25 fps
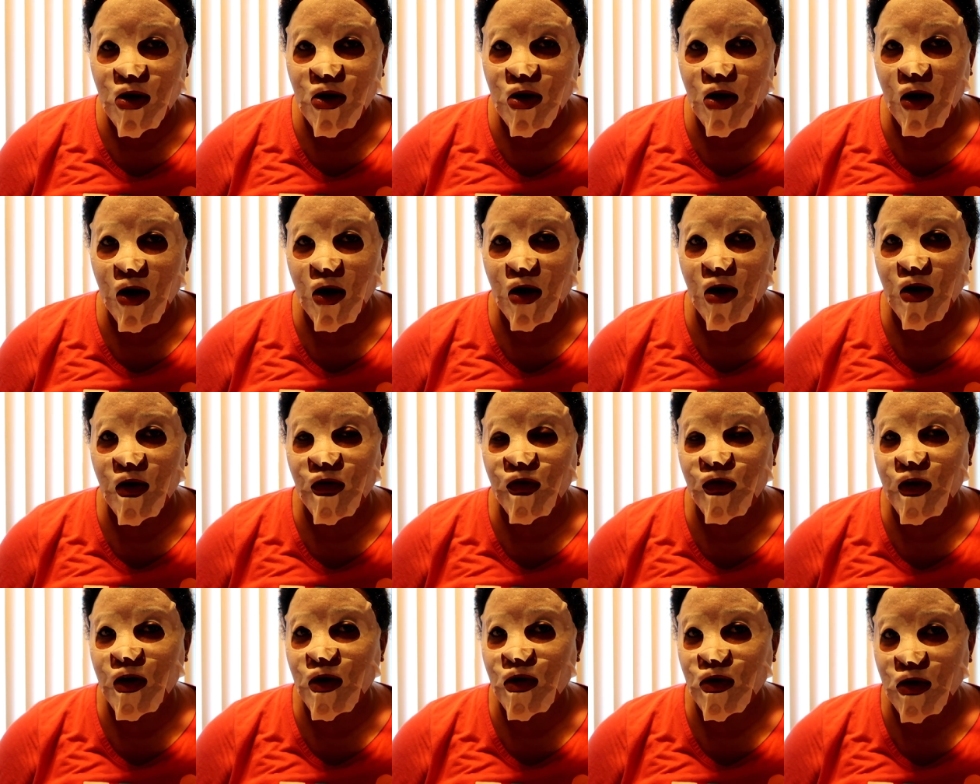Y'all, it
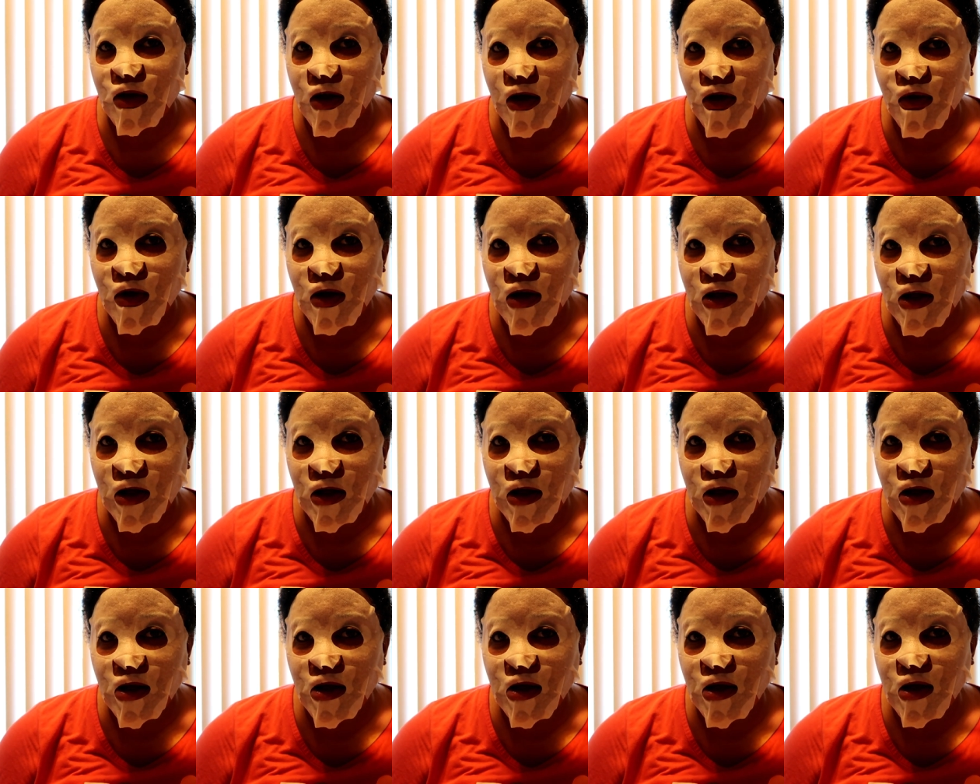feels so
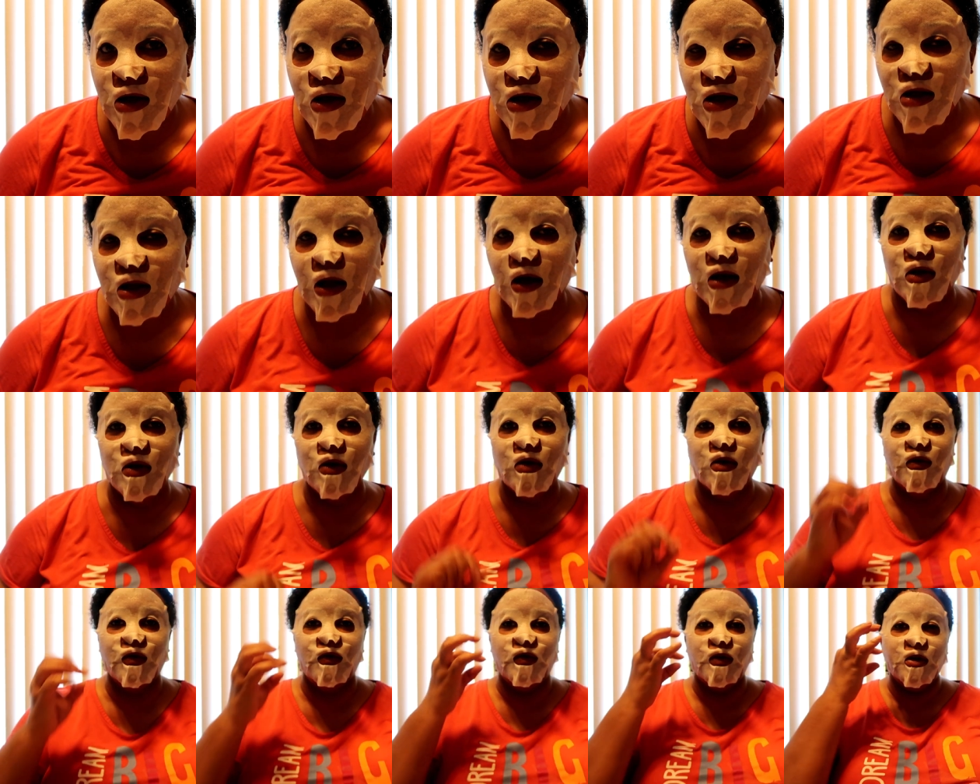good. Like,
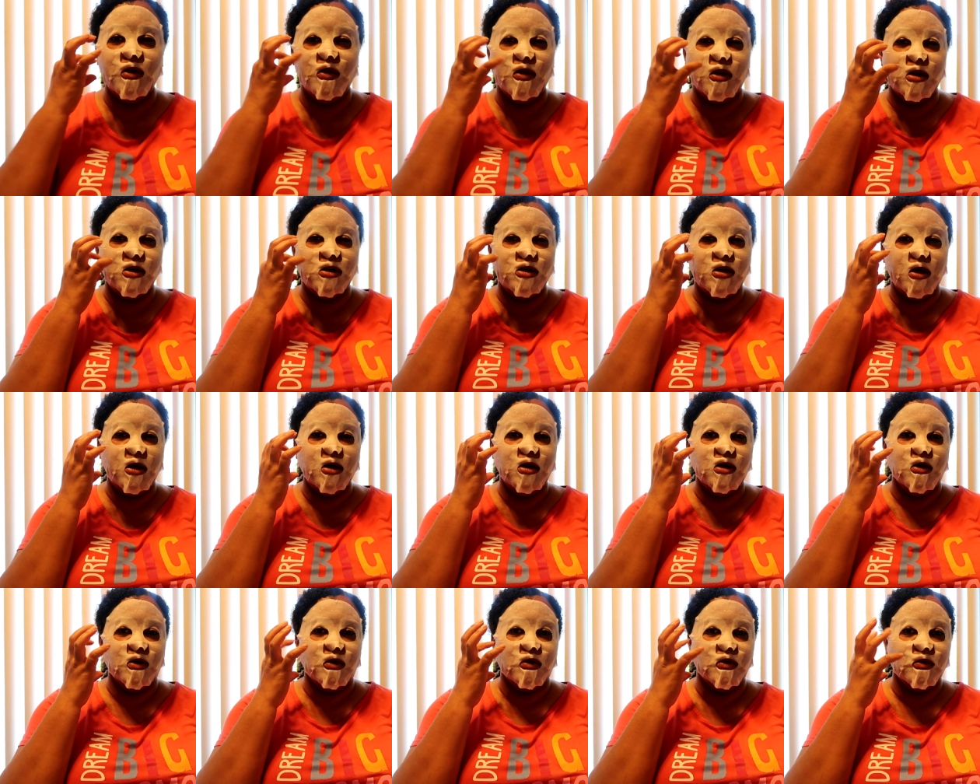you can feel the
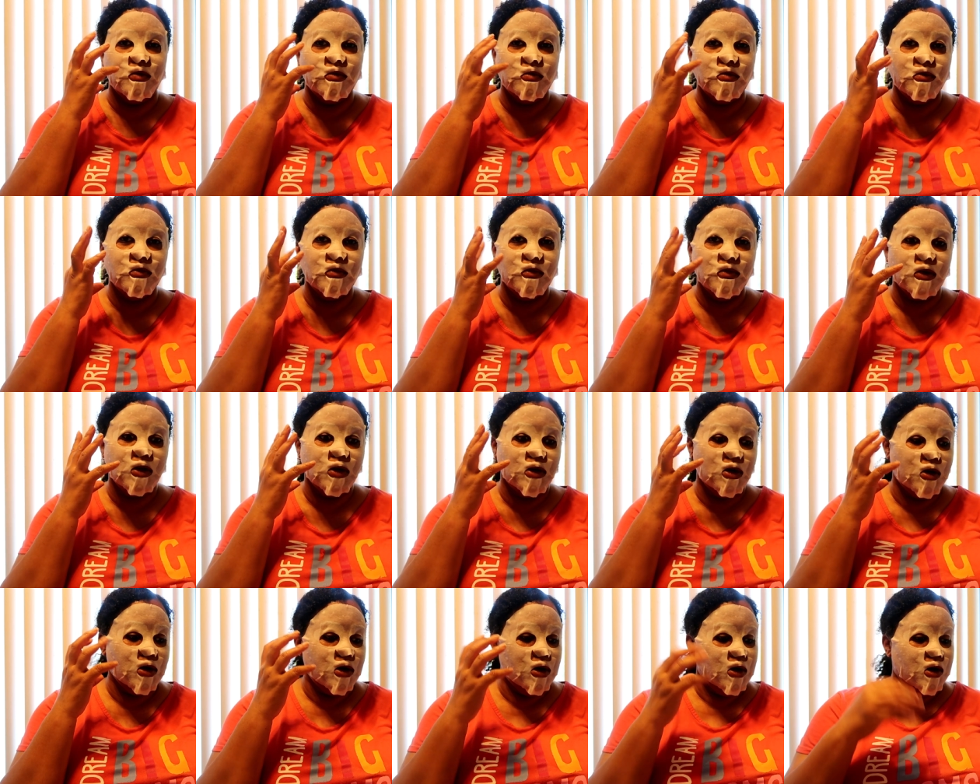tingle
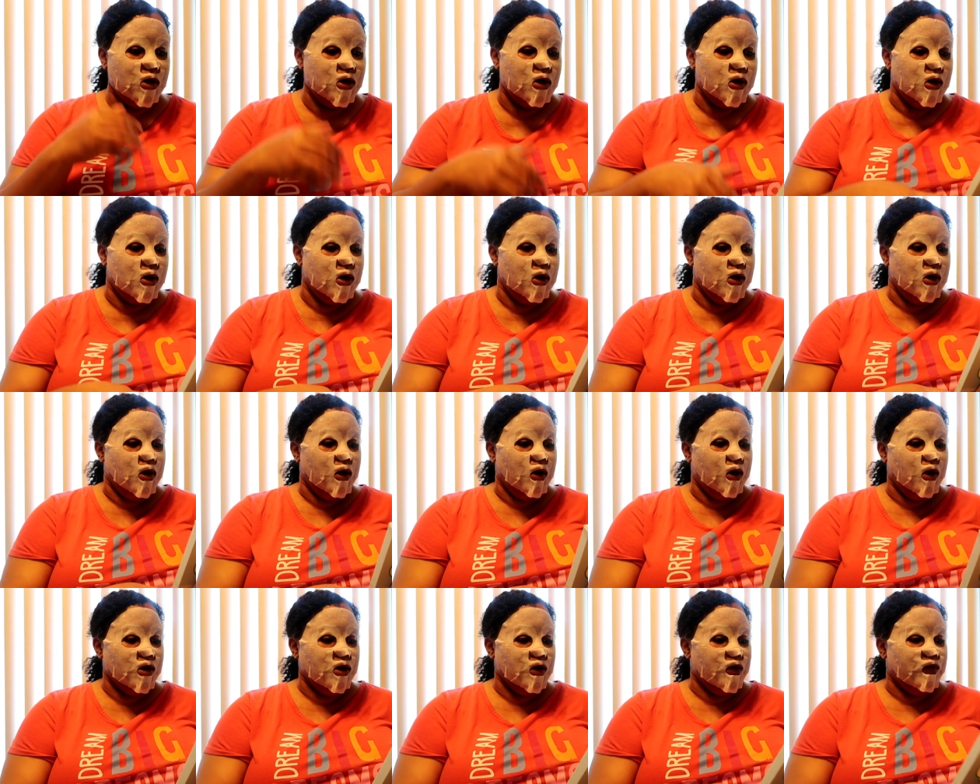
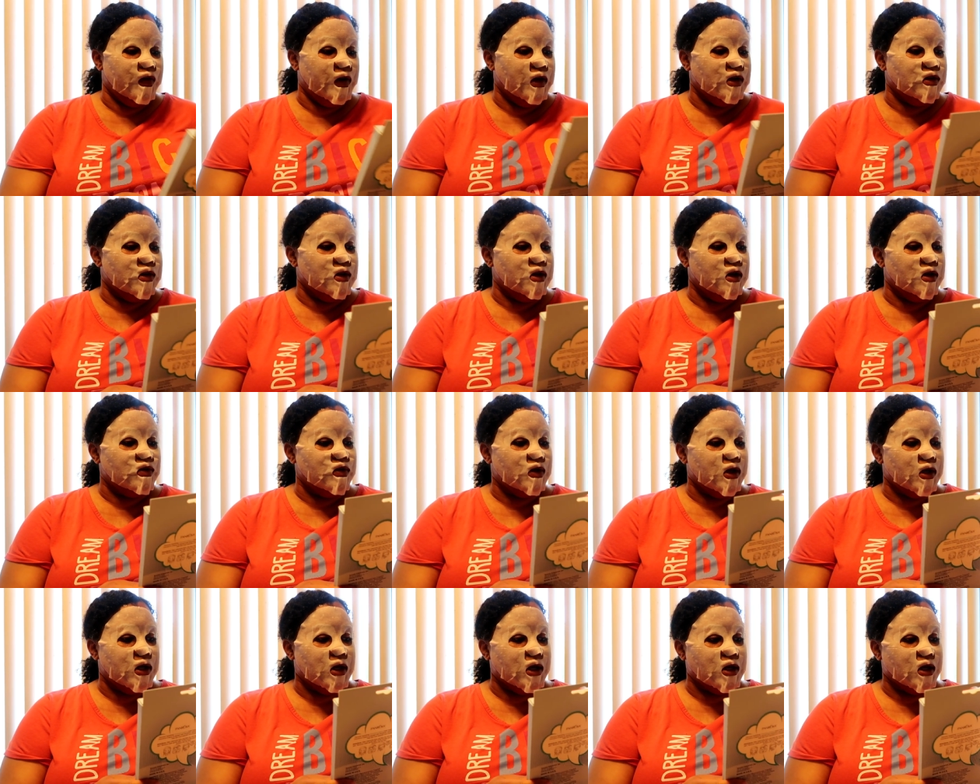on your face, and
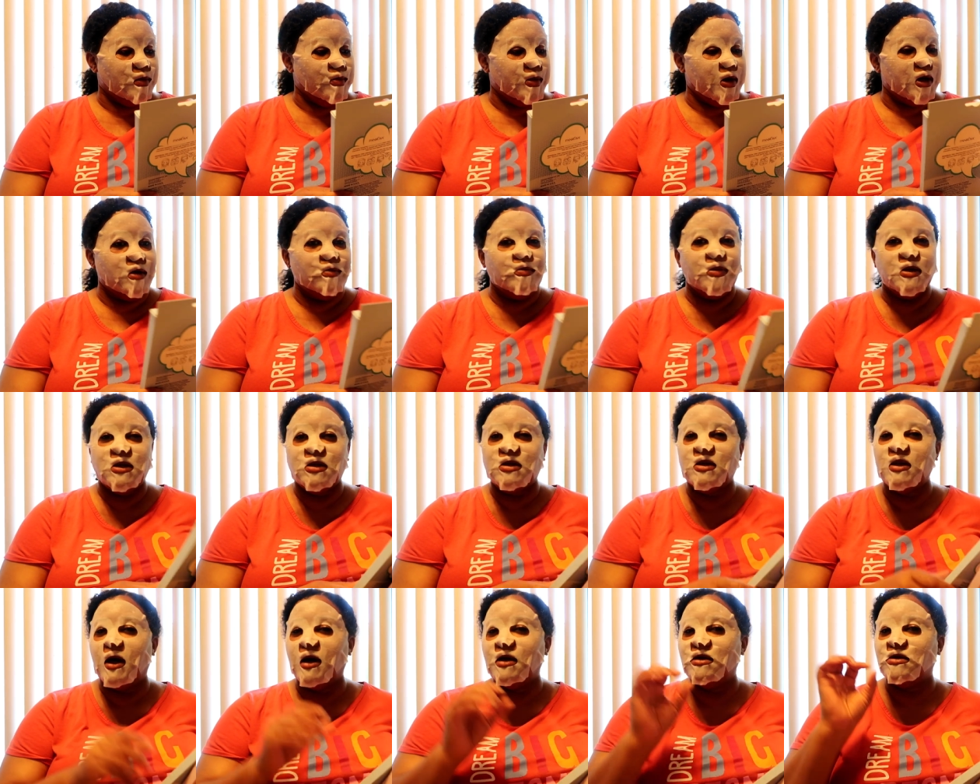that's what I like about it. But
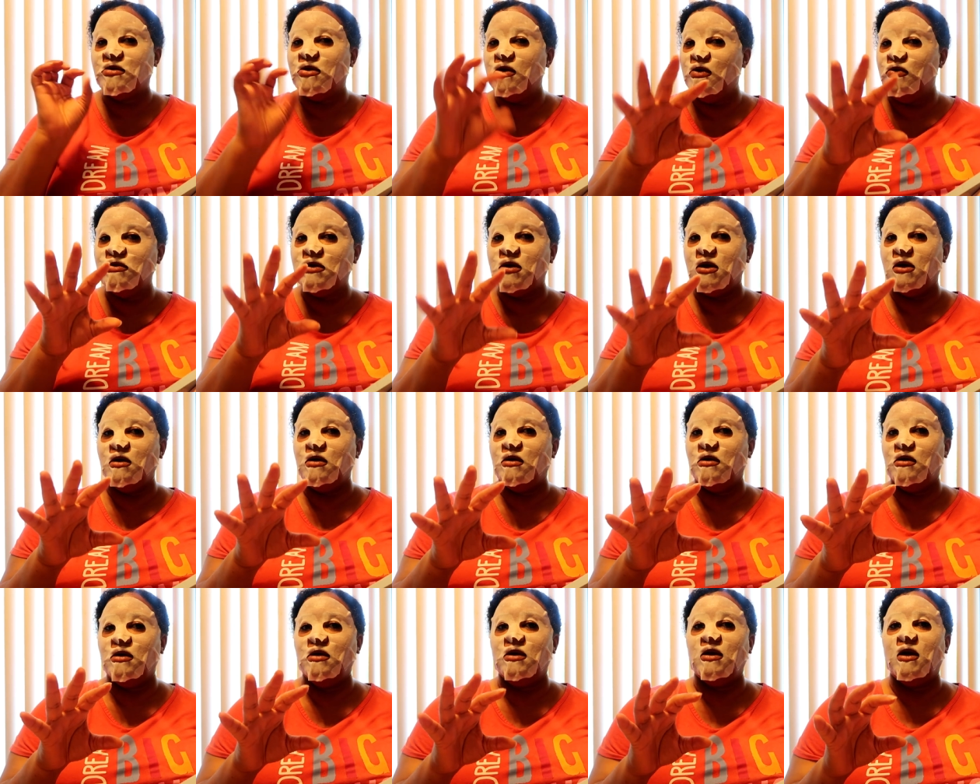it's not too
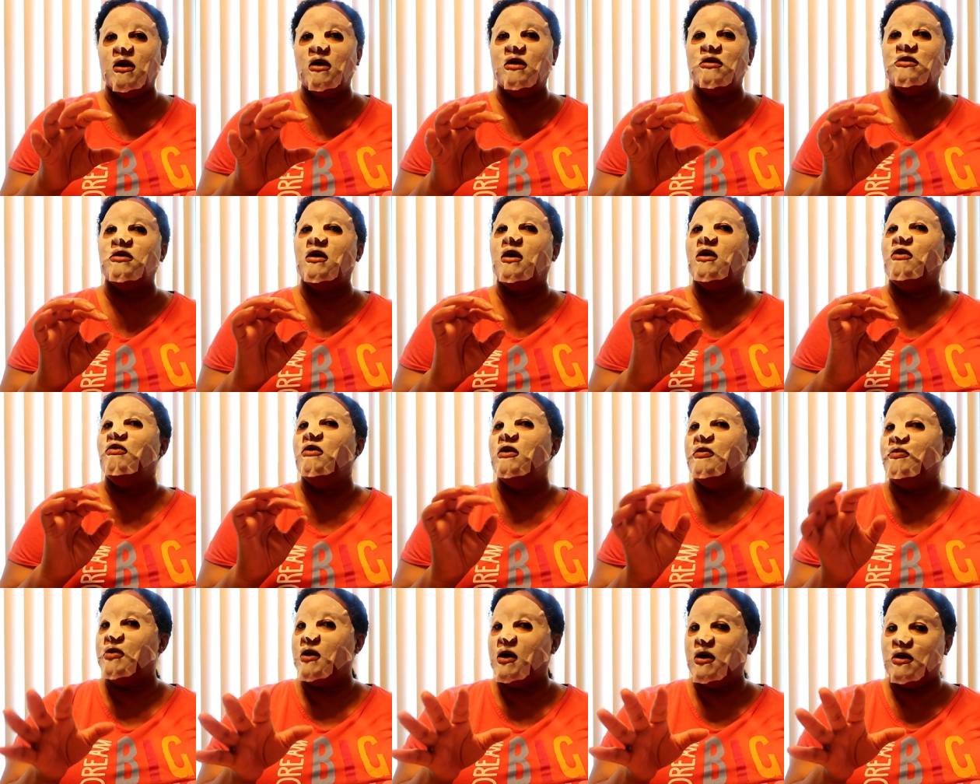tingling, like it's like,
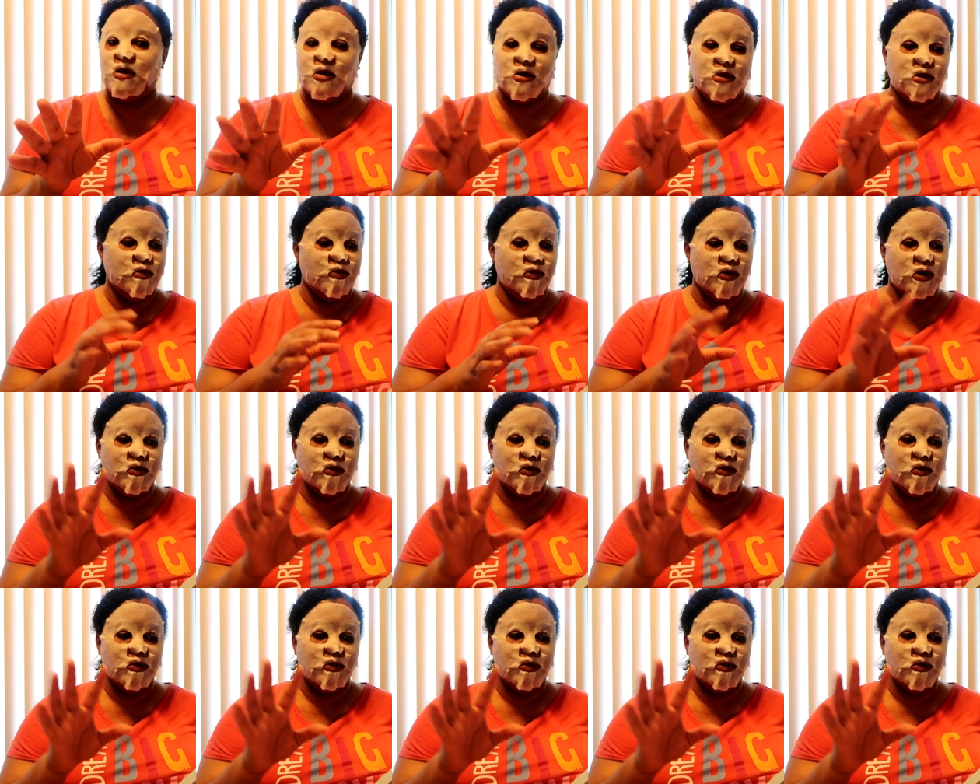what product is it?